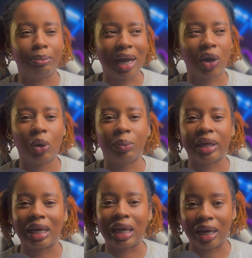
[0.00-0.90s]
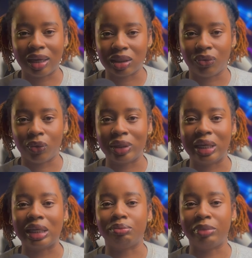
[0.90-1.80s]
back up a client's phone
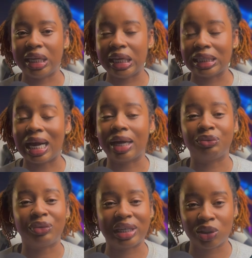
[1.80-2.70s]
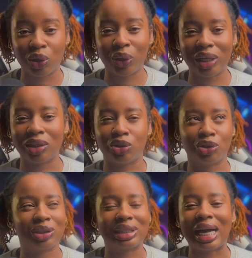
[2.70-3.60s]
in minutes and restore it
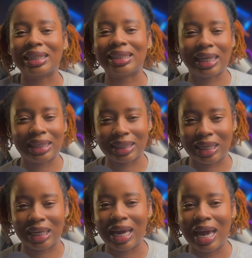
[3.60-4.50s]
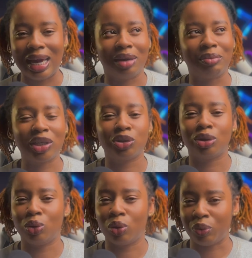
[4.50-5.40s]
just as easily. It makes you
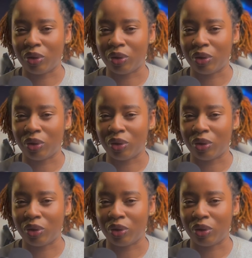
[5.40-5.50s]
look